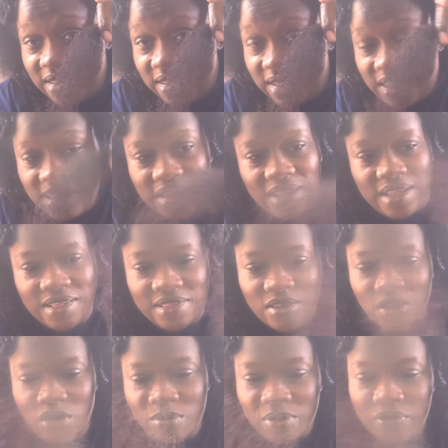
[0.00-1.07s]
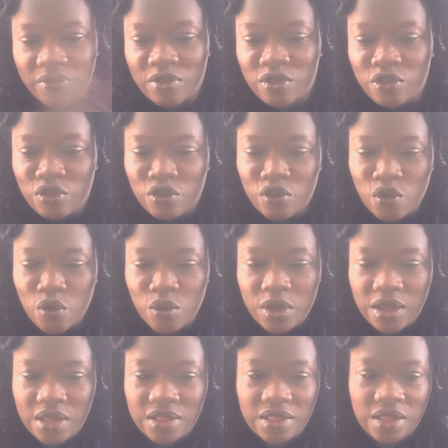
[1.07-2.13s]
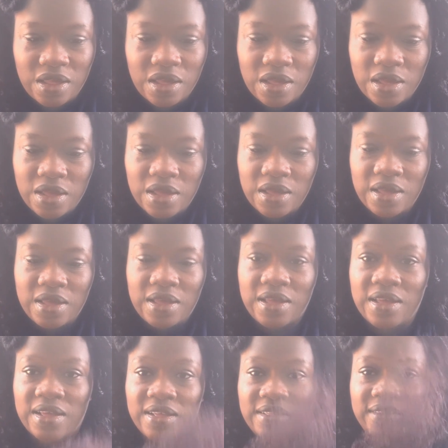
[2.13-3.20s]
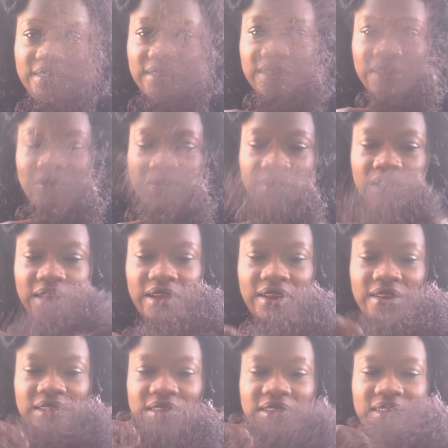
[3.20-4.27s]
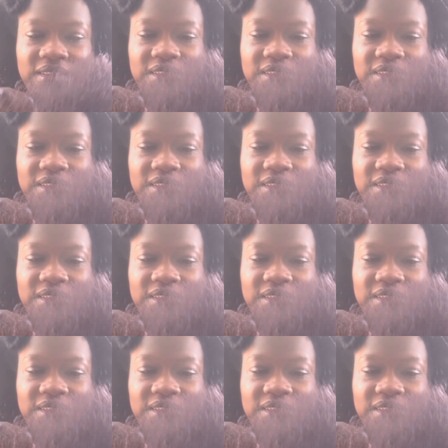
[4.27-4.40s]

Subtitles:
see, it's gonna be so easy to divide.